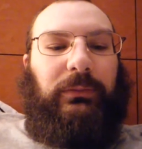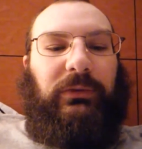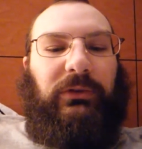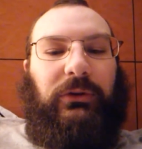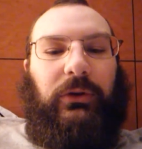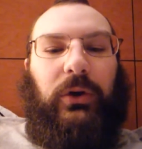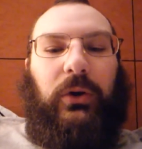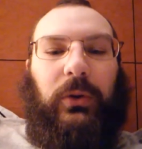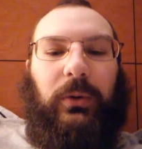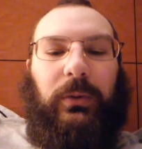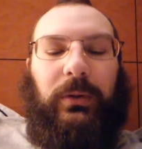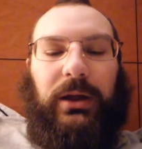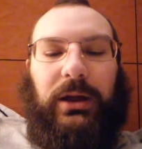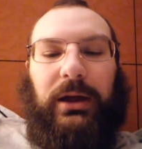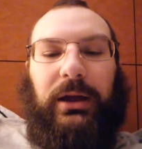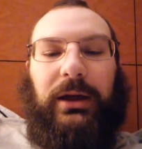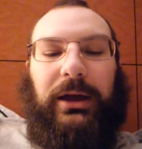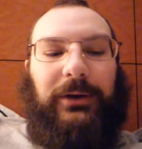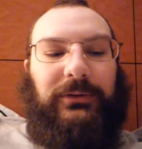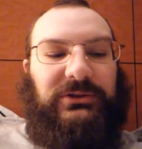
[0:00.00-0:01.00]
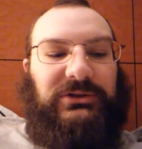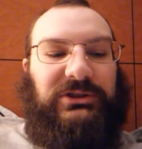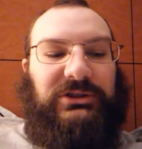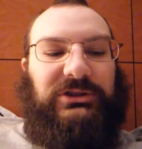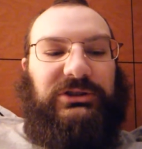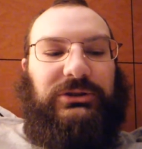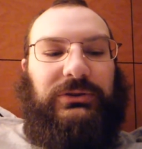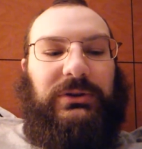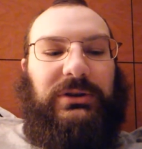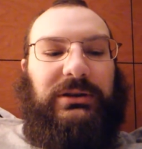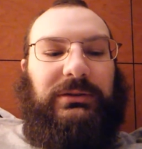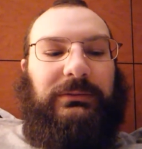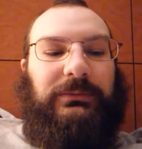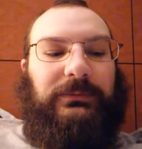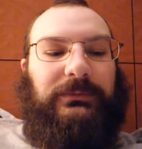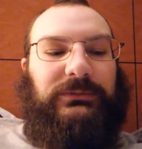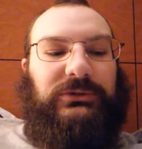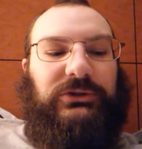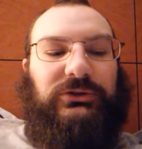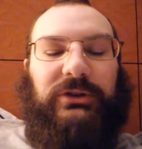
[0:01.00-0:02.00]
So uh, I was just shooting
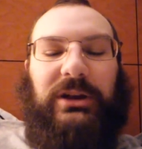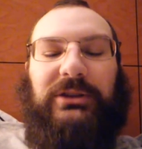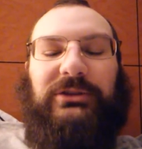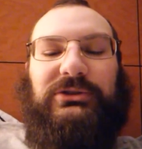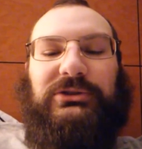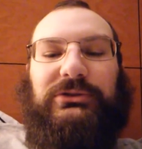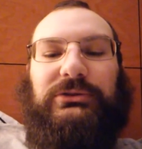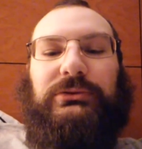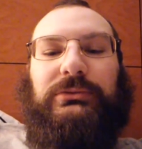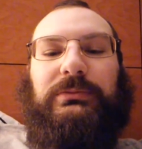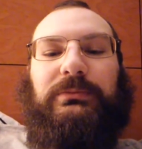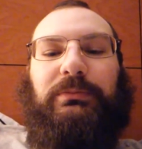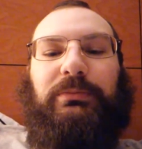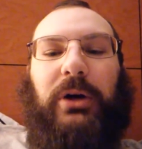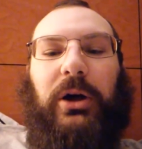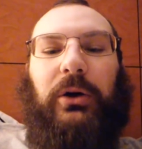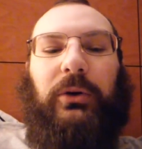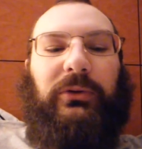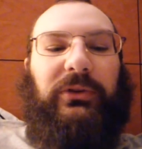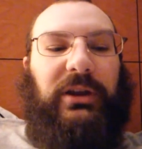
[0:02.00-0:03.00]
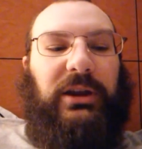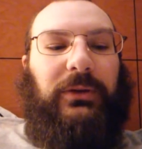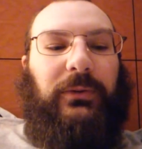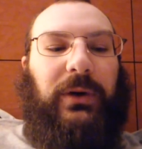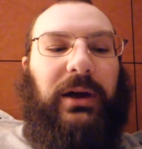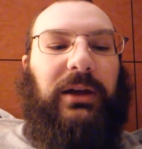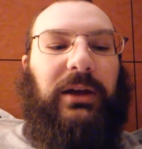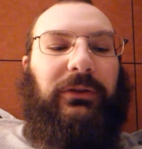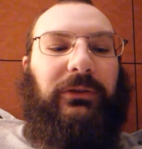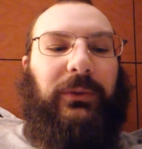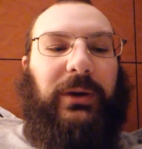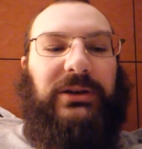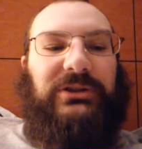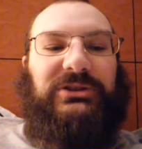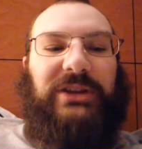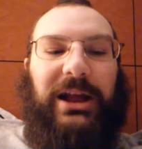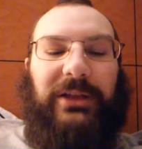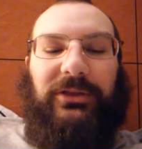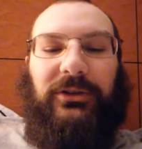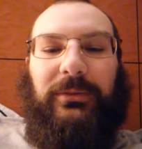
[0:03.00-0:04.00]
strength 2 bows anyway, so I
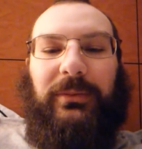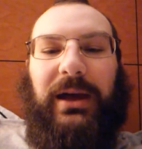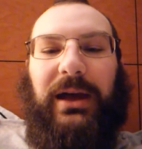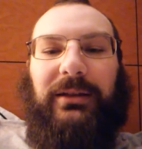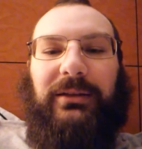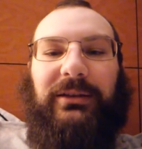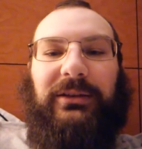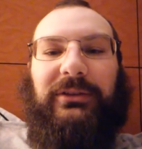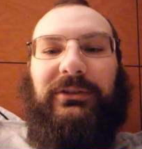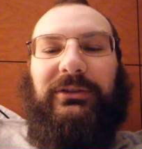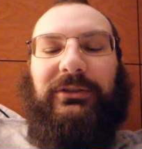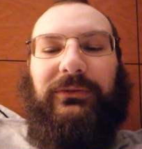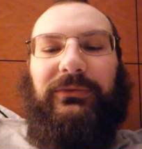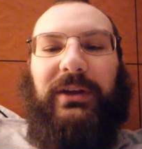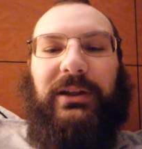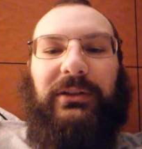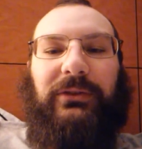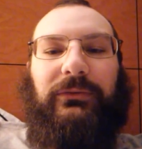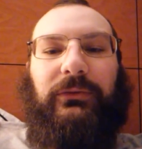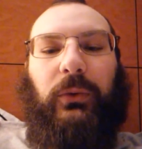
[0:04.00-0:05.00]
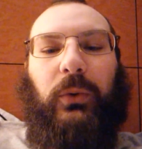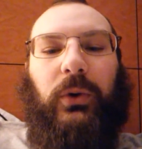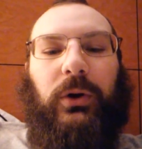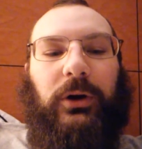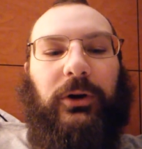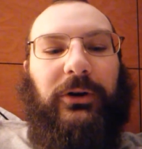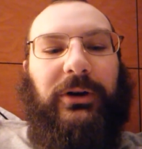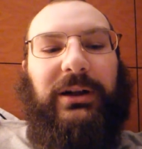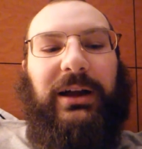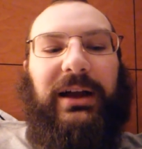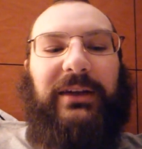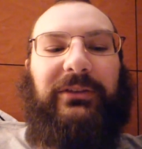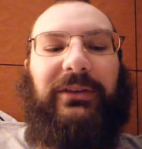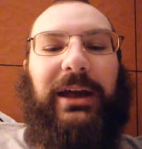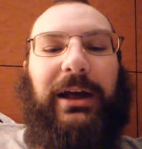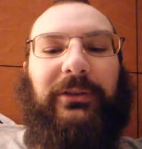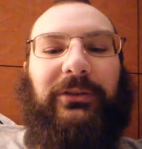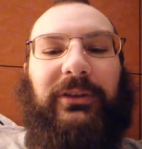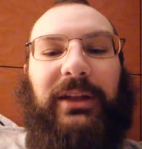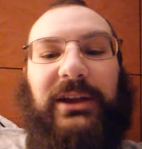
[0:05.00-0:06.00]
shot them at his defense 4 Uruk-hai
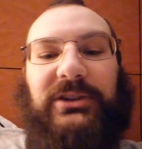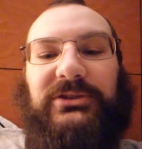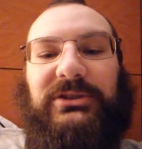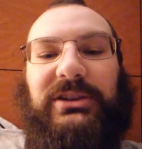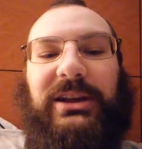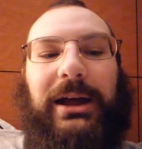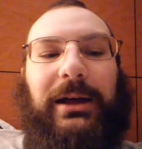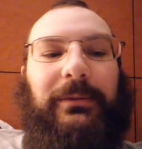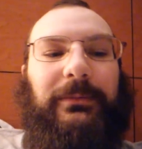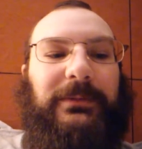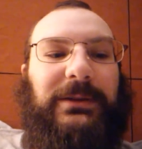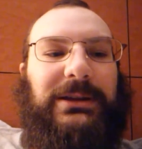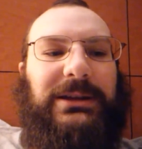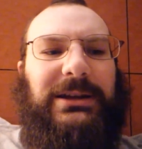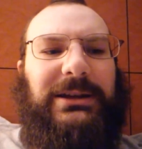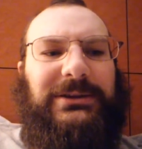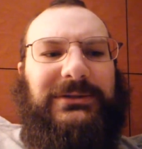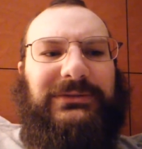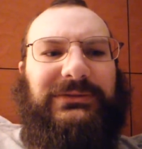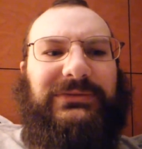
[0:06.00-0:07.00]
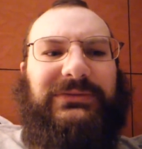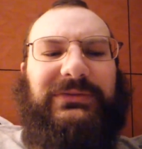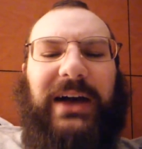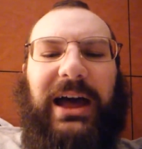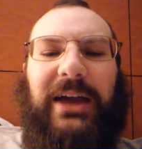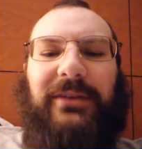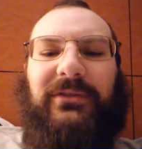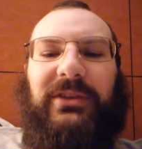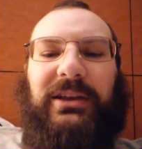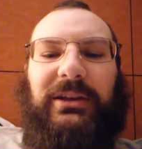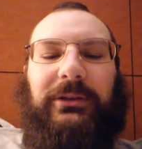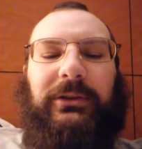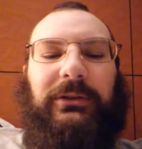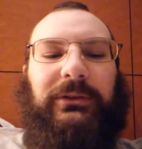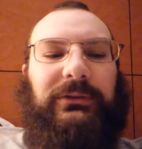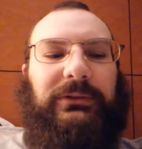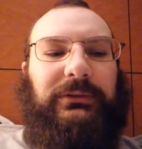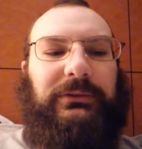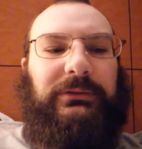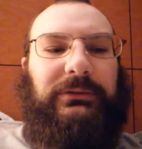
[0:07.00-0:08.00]
scouts and actually got 5
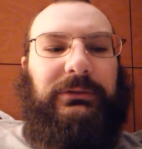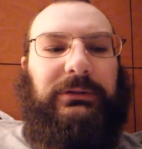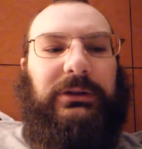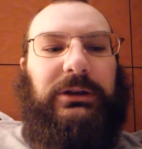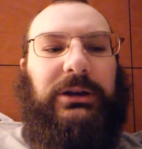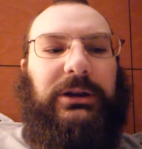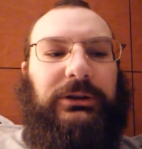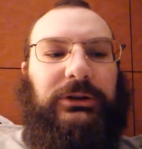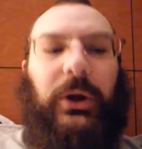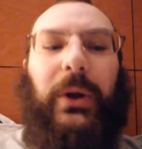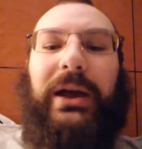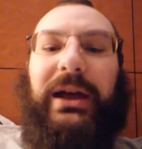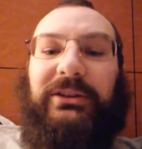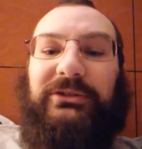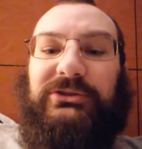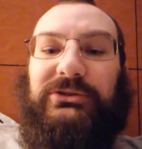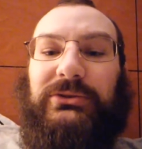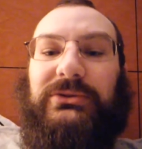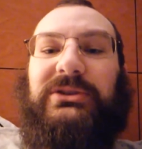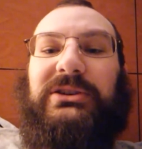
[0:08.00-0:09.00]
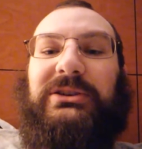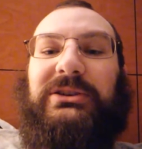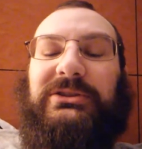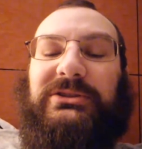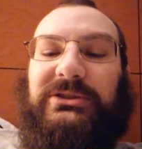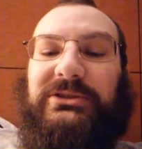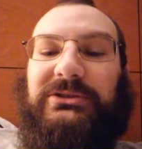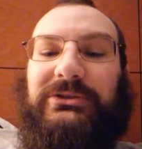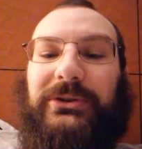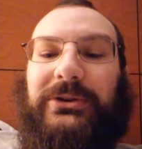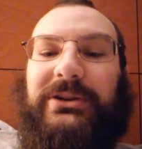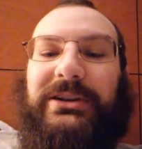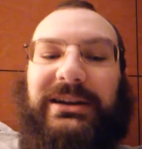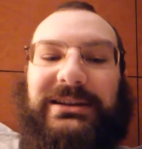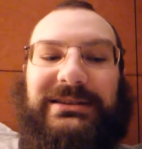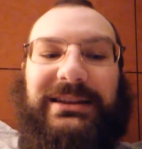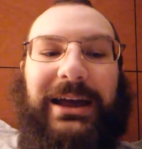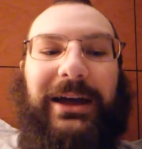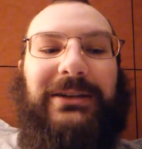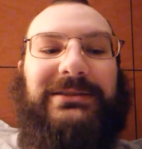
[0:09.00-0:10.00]
kills no, I got two kills on his Uruk-hai
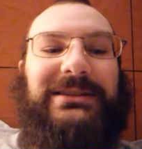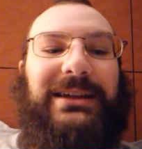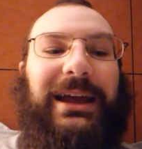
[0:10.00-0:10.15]
Scouts,